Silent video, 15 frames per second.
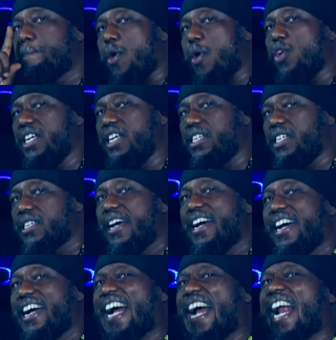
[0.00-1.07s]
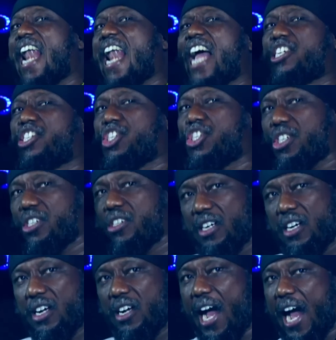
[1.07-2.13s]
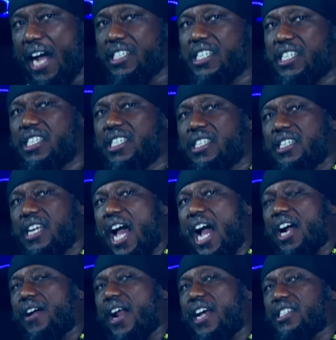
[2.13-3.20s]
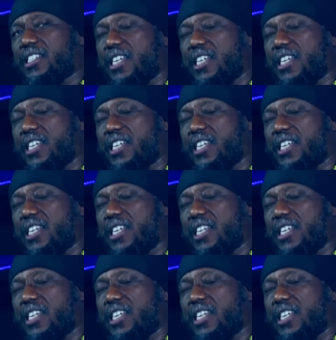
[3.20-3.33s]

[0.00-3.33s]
police clash at Accra